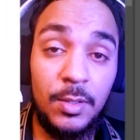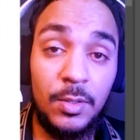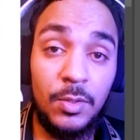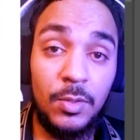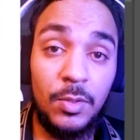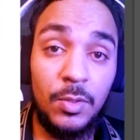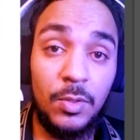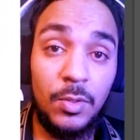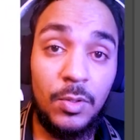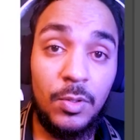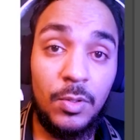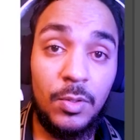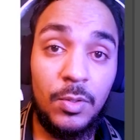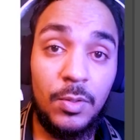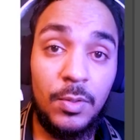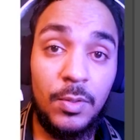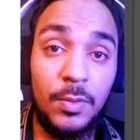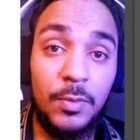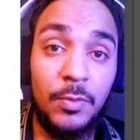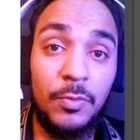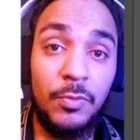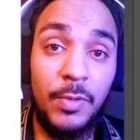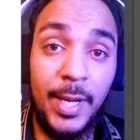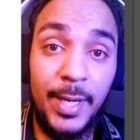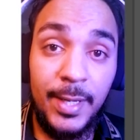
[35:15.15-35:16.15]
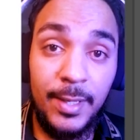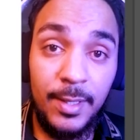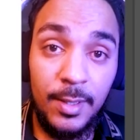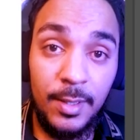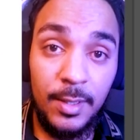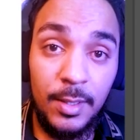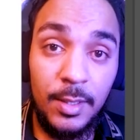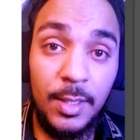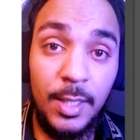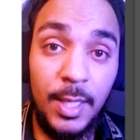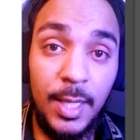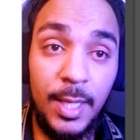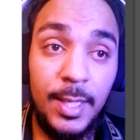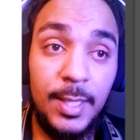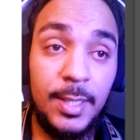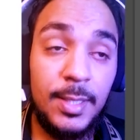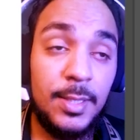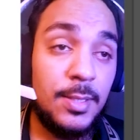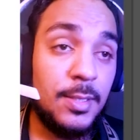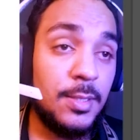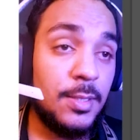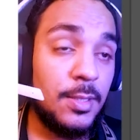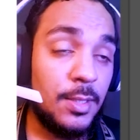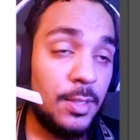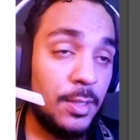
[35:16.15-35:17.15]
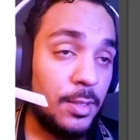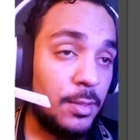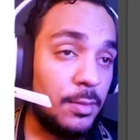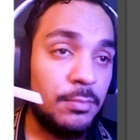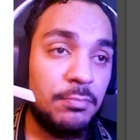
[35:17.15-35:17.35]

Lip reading: or render as a